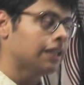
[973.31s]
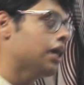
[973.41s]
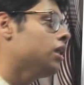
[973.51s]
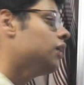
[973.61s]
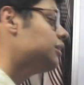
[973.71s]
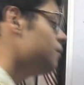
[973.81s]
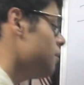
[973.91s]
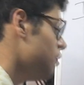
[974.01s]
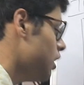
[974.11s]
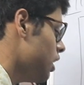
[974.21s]
That can
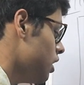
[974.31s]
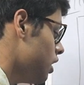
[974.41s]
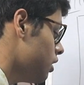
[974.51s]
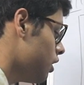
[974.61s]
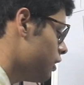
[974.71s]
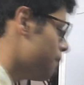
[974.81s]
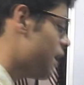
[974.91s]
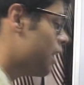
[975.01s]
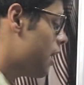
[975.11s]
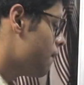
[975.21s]
also be written in the
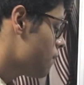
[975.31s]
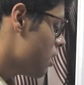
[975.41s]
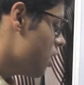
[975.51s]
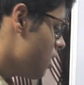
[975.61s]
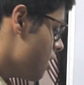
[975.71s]
third para.